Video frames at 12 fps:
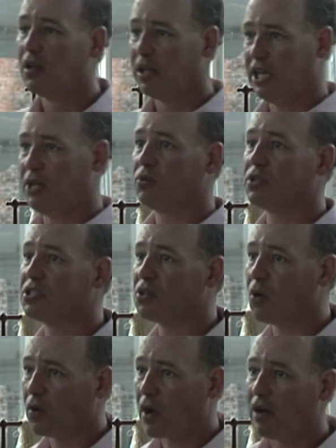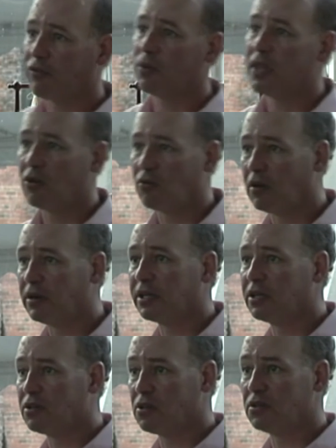He was sold off when they were running
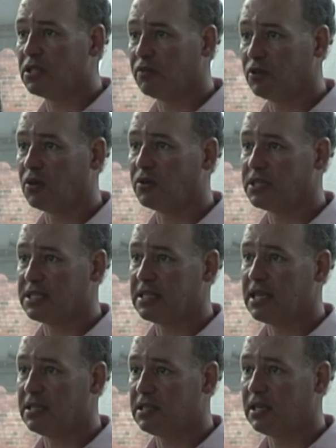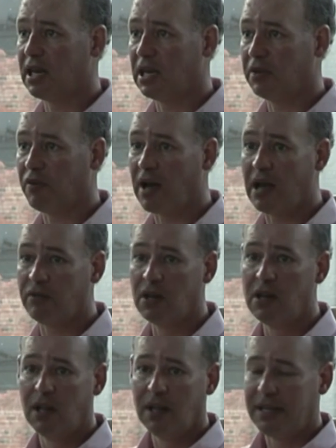into their difficulties in 1885.
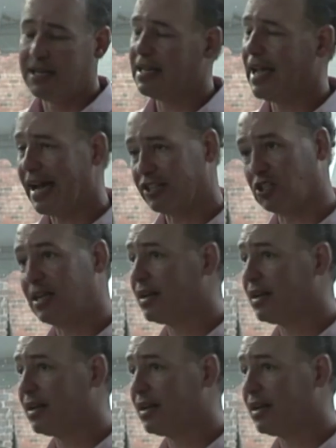He actually